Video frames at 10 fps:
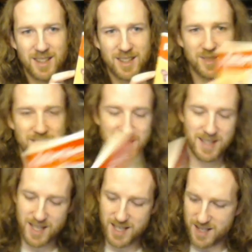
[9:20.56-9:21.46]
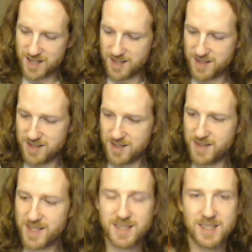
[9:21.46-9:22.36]
what's that? Oh,
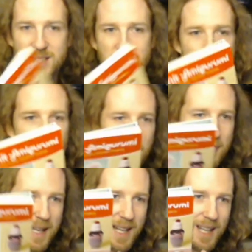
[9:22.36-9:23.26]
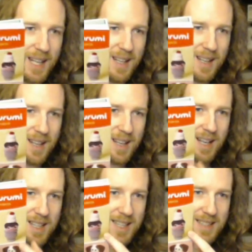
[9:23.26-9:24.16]
it is. It's a little puppy.
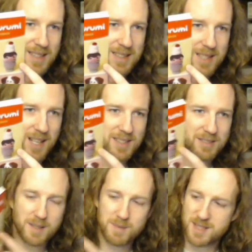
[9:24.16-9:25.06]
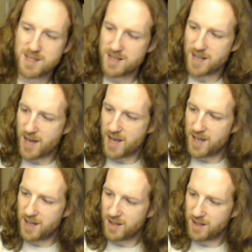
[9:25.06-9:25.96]
I guess that's the ice cream
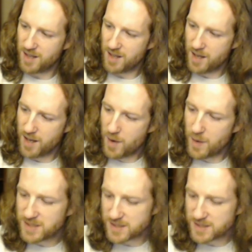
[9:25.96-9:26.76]
sundae, which is